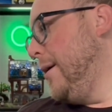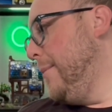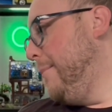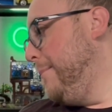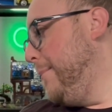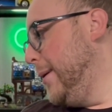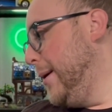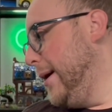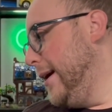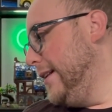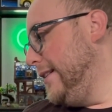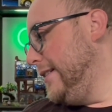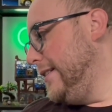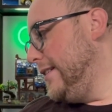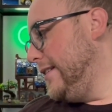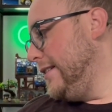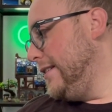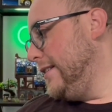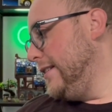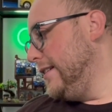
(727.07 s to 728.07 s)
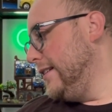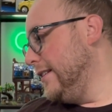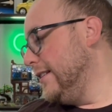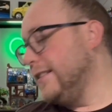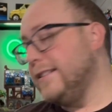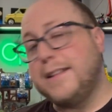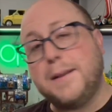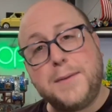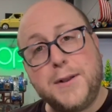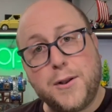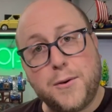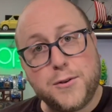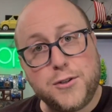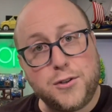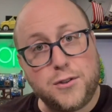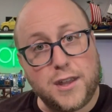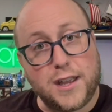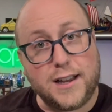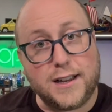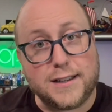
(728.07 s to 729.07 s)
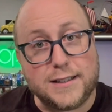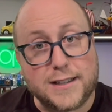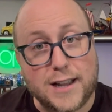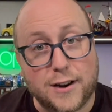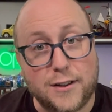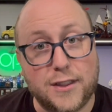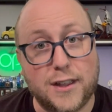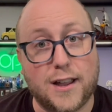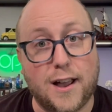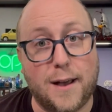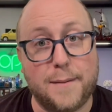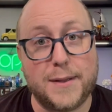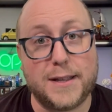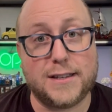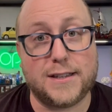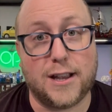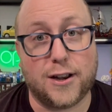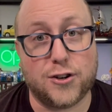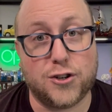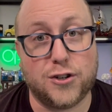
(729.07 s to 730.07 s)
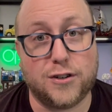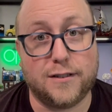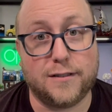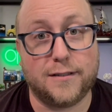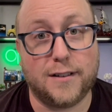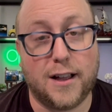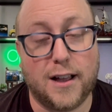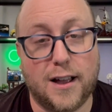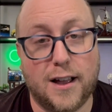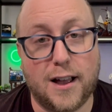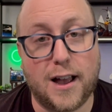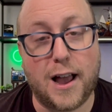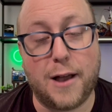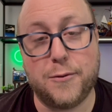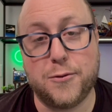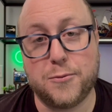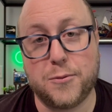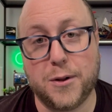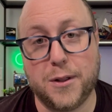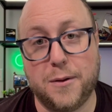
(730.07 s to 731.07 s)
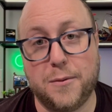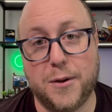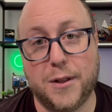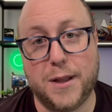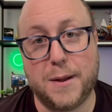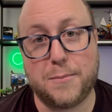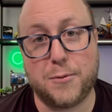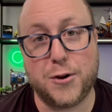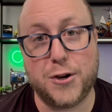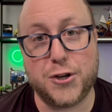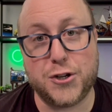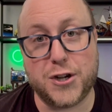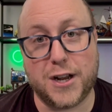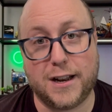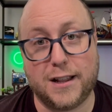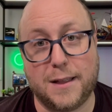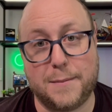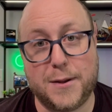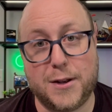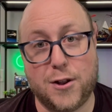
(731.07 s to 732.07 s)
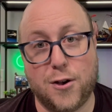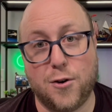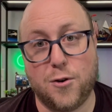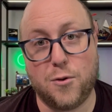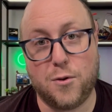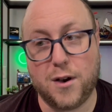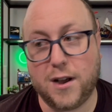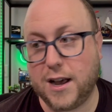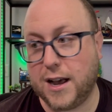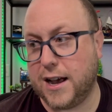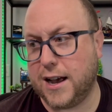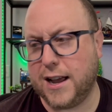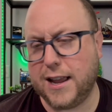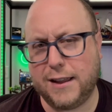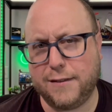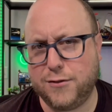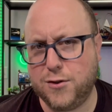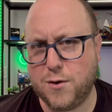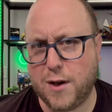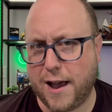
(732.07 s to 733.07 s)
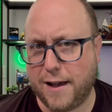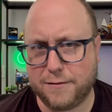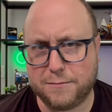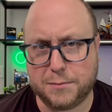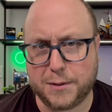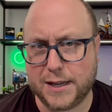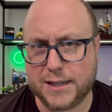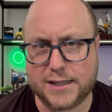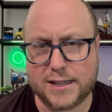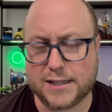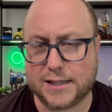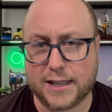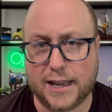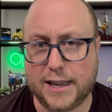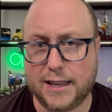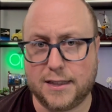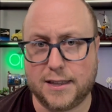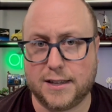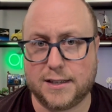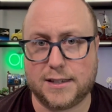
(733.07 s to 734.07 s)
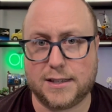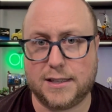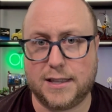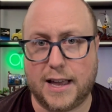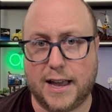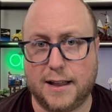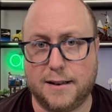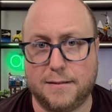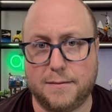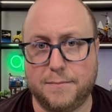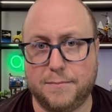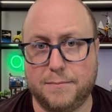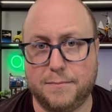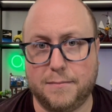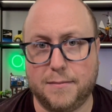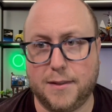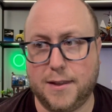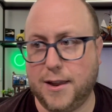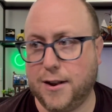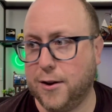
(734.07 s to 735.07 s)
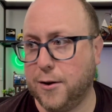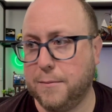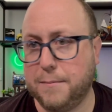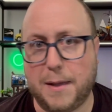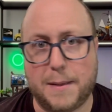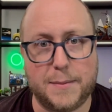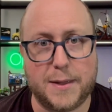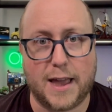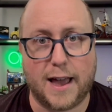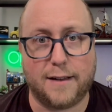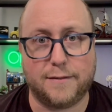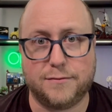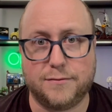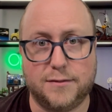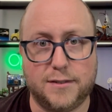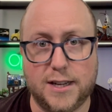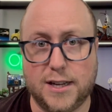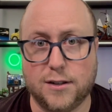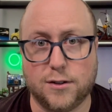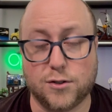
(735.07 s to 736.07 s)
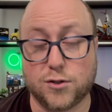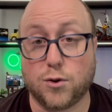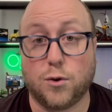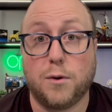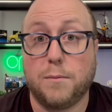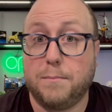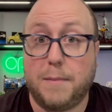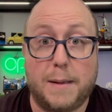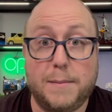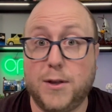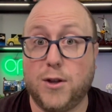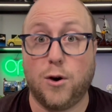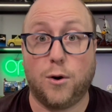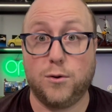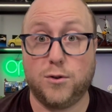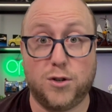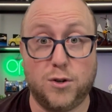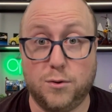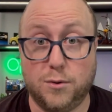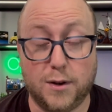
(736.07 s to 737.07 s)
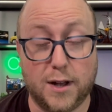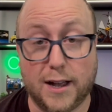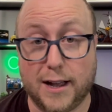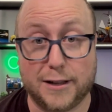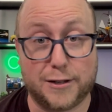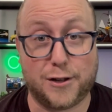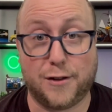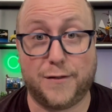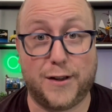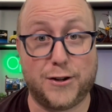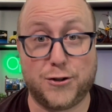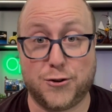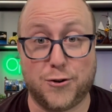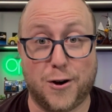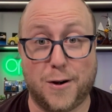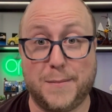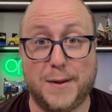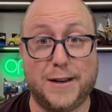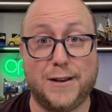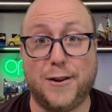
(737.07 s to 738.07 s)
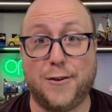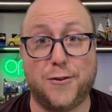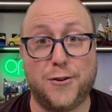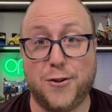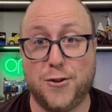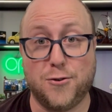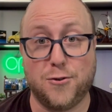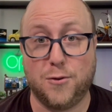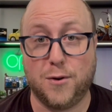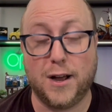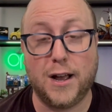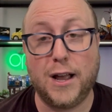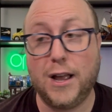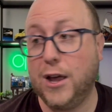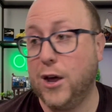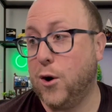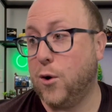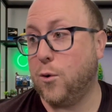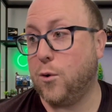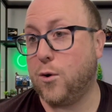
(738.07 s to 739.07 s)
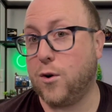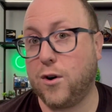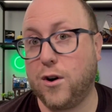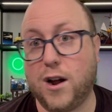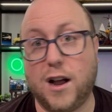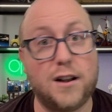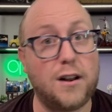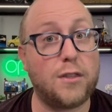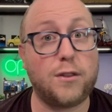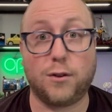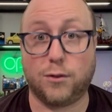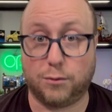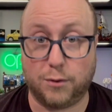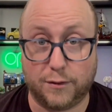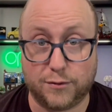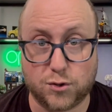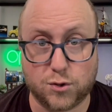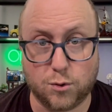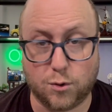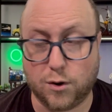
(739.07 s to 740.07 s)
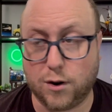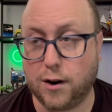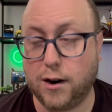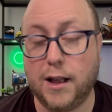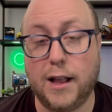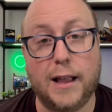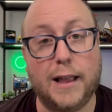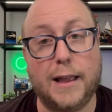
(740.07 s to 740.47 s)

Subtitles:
But let me know what you think down in the comment section. I would really, really appreciate it. Let me know if you have places like this that, you know, maybe have deals, or maybe go to a Salvation Army near you or another thrift store.